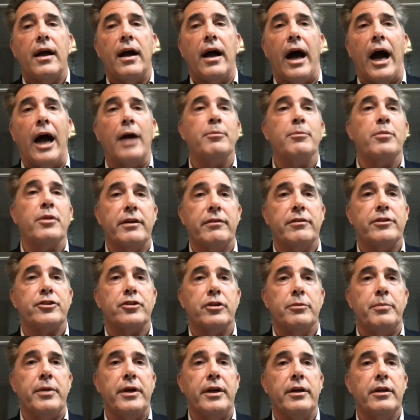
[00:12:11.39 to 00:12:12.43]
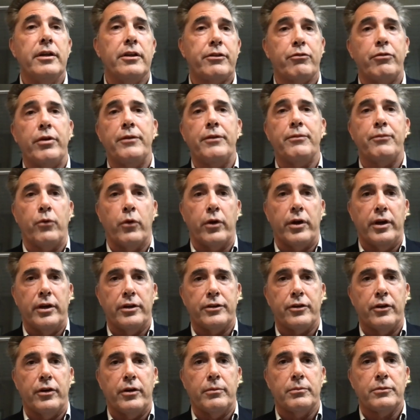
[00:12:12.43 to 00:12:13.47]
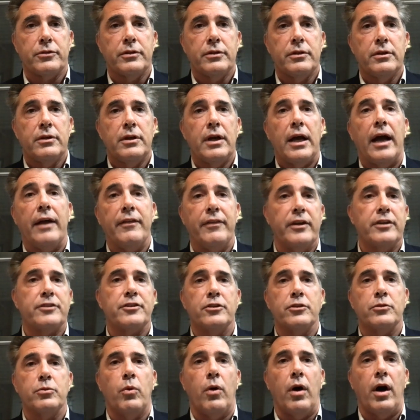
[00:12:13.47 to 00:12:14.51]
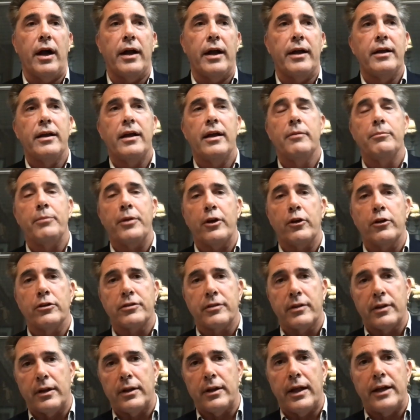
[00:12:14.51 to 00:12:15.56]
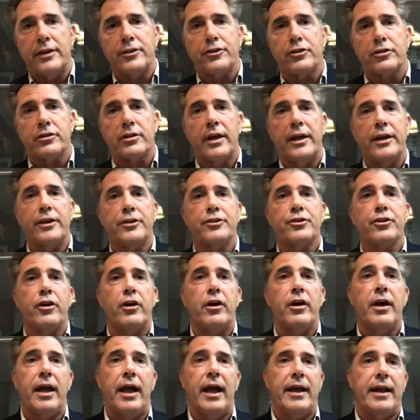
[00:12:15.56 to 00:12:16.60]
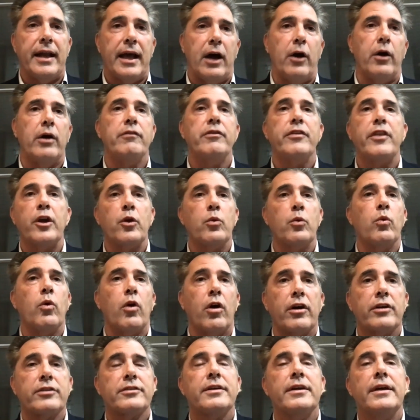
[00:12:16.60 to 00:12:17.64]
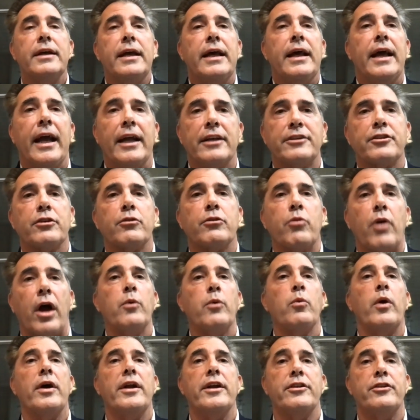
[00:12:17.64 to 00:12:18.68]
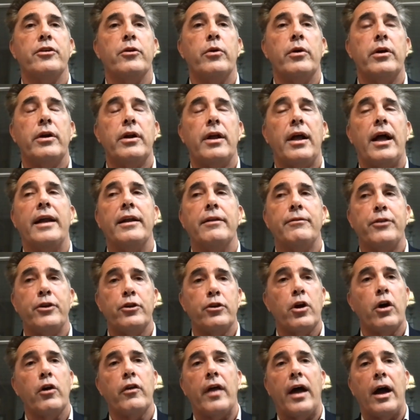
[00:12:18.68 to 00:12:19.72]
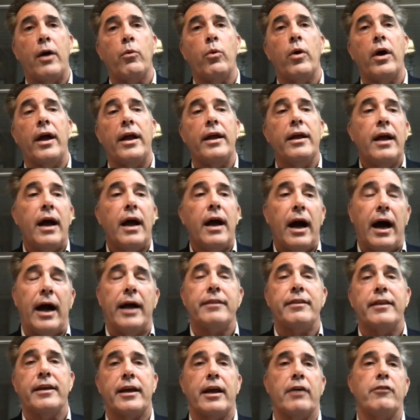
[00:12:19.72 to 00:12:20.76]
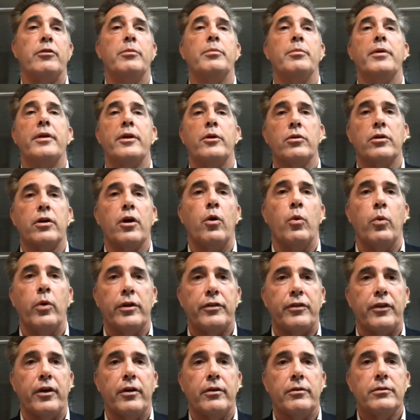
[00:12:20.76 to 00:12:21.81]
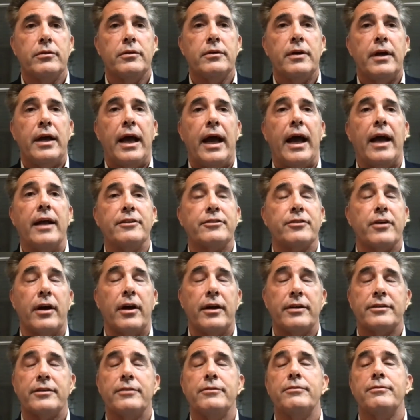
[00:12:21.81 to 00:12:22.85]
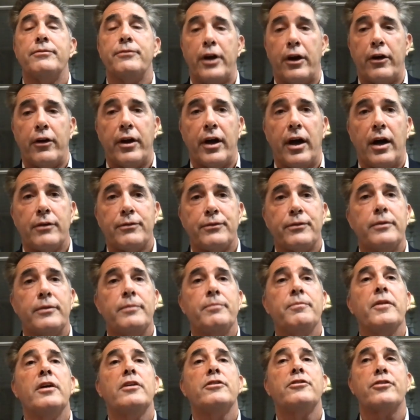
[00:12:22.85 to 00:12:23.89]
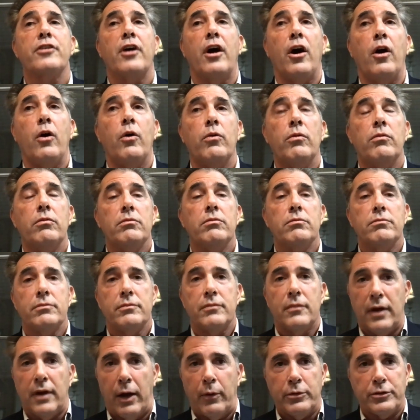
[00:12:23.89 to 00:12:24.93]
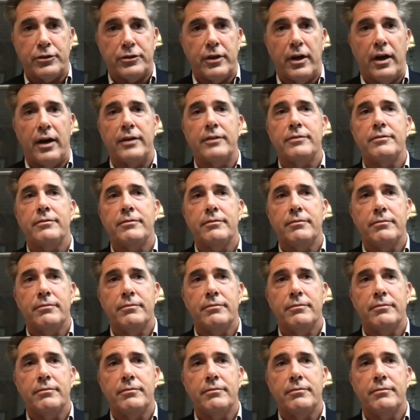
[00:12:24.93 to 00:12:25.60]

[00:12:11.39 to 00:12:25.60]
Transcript: I believe it should be 3 4-year terms, and this is why. Because of the legislature and how everything works, it's the right way to do it, and if you go that way, I think everybody will go with you. And so I said, fair enough. So I was done.